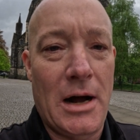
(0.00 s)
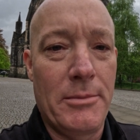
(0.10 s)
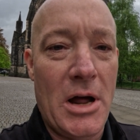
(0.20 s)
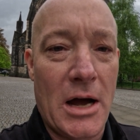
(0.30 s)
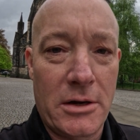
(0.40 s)
I'm
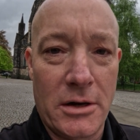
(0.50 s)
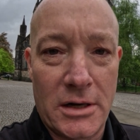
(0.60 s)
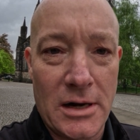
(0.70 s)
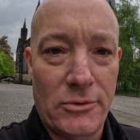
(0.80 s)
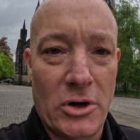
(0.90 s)
not going to
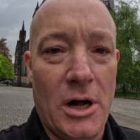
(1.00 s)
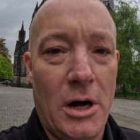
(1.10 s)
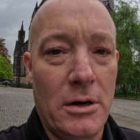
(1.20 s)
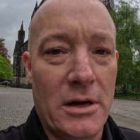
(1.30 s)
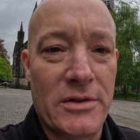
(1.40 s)
cover it
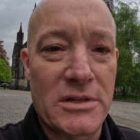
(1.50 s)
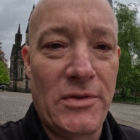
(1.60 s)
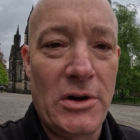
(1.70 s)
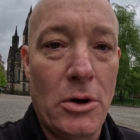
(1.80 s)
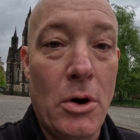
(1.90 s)
all in this
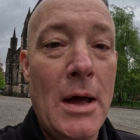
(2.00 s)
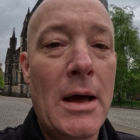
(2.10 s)
video.